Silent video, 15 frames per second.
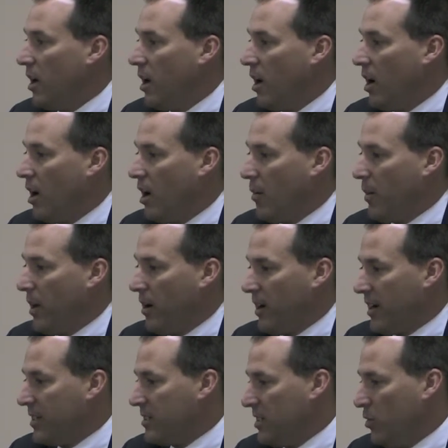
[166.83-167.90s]
And
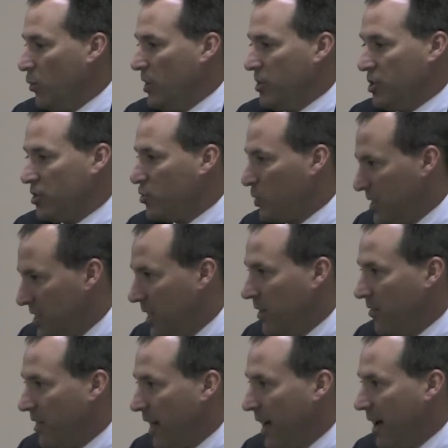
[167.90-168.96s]
like I said, we just
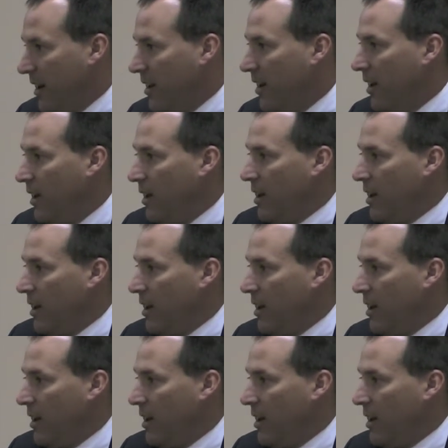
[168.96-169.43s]
received that.